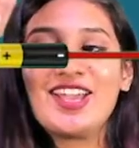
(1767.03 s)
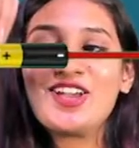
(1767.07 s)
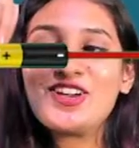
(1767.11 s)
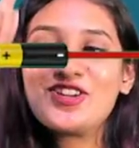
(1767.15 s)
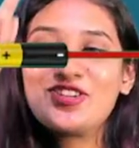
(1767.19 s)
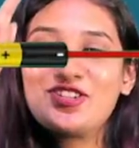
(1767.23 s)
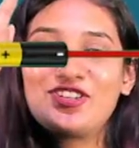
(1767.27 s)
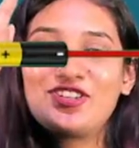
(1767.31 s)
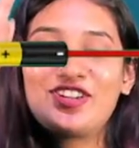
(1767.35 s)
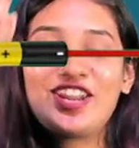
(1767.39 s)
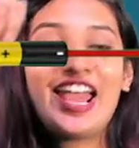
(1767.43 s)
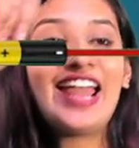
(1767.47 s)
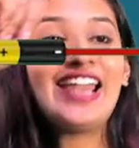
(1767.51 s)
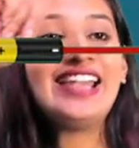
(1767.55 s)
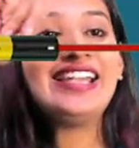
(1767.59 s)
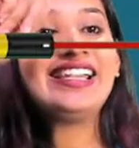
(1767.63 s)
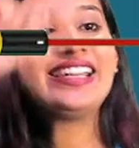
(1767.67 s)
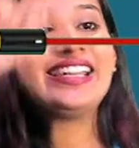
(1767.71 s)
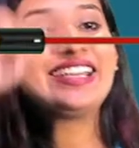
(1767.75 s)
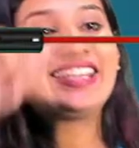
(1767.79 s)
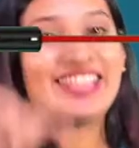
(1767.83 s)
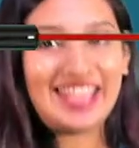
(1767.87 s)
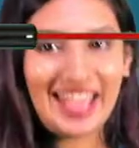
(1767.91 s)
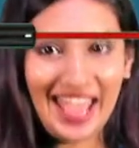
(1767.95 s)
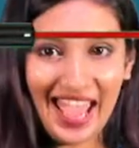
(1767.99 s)
red
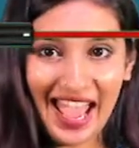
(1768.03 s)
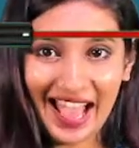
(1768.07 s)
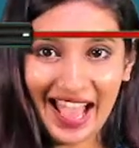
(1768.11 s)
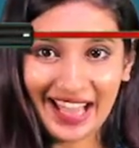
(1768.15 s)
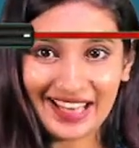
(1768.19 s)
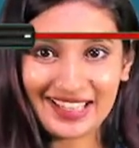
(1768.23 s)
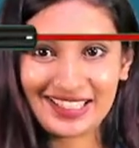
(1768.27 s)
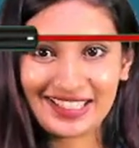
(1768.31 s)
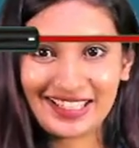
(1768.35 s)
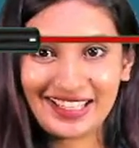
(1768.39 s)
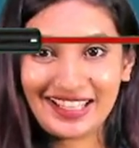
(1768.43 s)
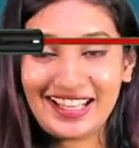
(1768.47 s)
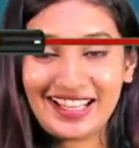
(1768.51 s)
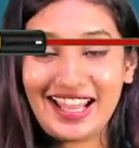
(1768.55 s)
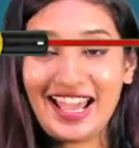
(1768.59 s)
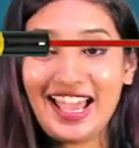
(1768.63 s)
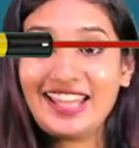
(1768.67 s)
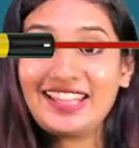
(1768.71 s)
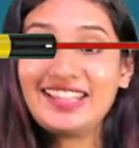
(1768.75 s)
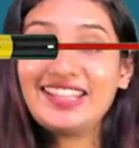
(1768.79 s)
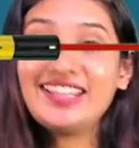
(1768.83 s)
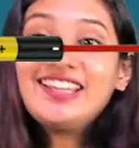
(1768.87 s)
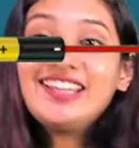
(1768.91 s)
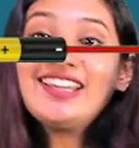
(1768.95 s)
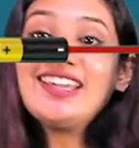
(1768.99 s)
cat.
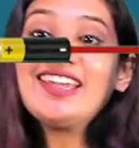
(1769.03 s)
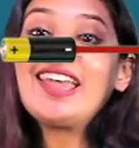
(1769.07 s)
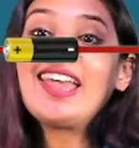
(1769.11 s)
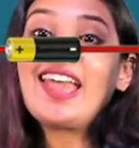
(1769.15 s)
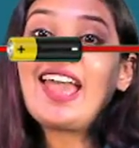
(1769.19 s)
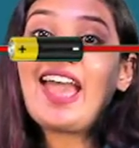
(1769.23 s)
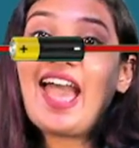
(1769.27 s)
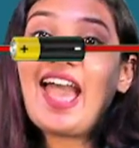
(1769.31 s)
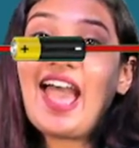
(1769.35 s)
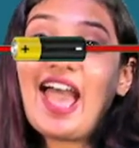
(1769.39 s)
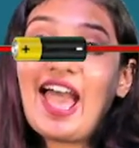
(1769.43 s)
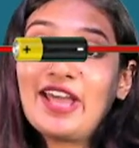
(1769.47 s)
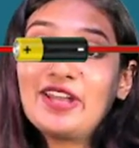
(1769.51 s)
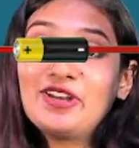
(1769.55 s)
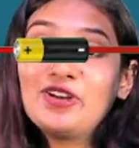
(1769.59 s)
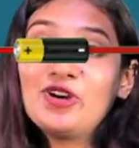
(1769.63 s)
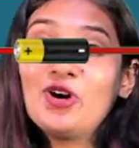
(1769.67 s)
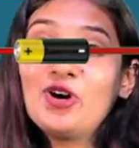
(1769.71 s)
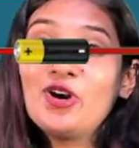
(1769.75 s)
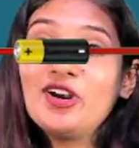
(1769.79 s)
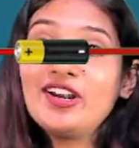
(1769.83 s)
That is anode